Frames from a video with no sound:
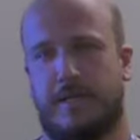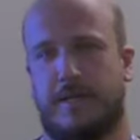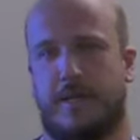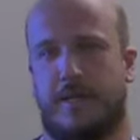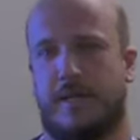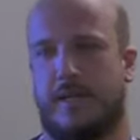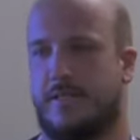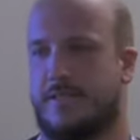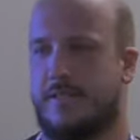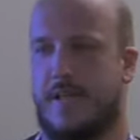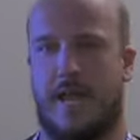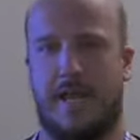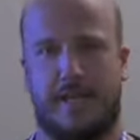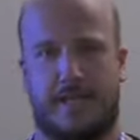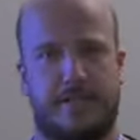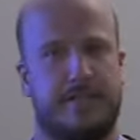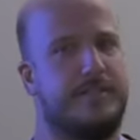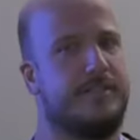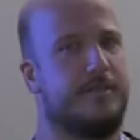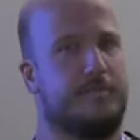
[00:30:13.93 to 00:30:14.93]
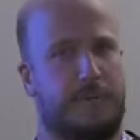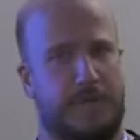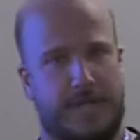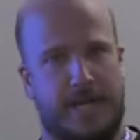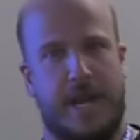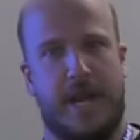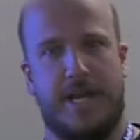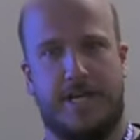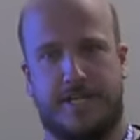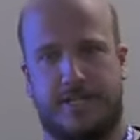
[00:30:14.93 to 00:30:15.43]
uh, an attack in this
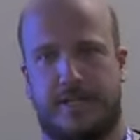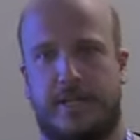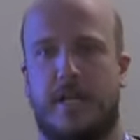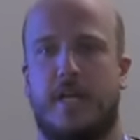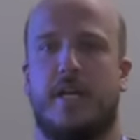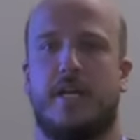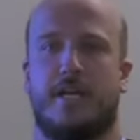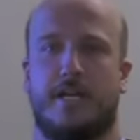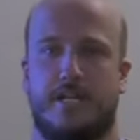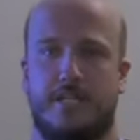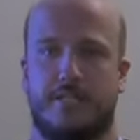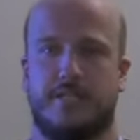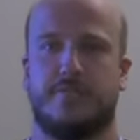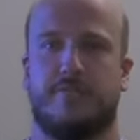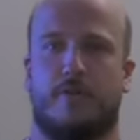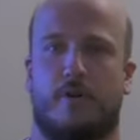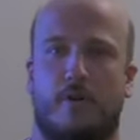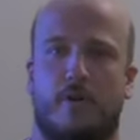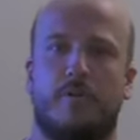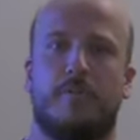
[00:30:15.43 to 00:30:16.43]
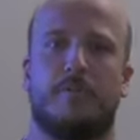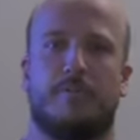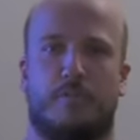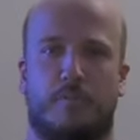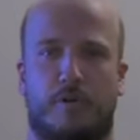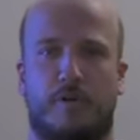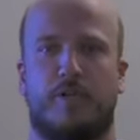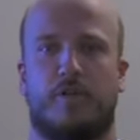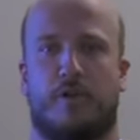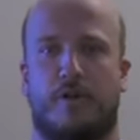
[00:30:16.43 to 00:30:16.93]
application? It's from
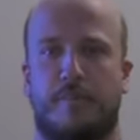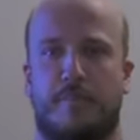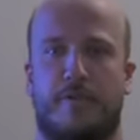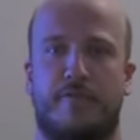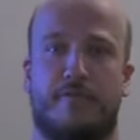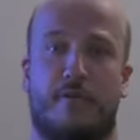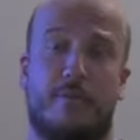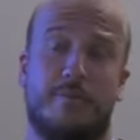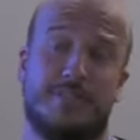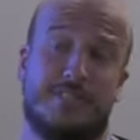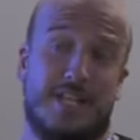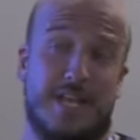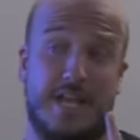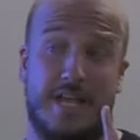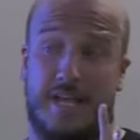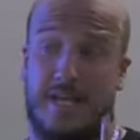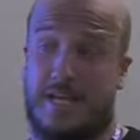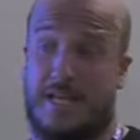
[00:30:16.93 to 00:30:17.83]
monitoring performance